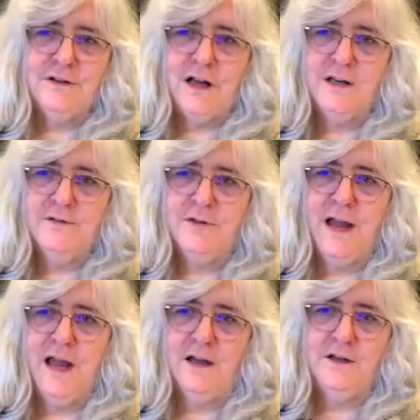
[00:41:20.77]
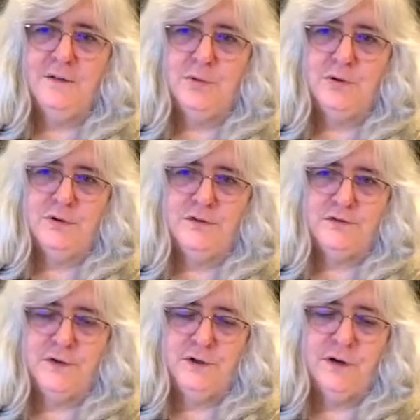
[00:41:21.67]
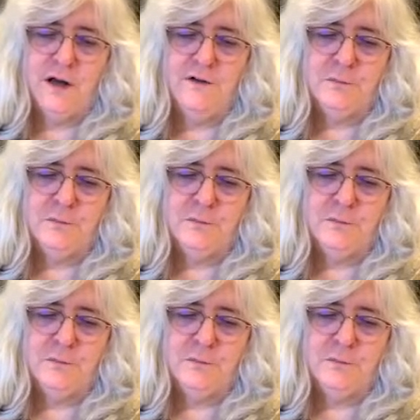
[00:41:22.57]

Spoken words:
kind of added bonus for you guys,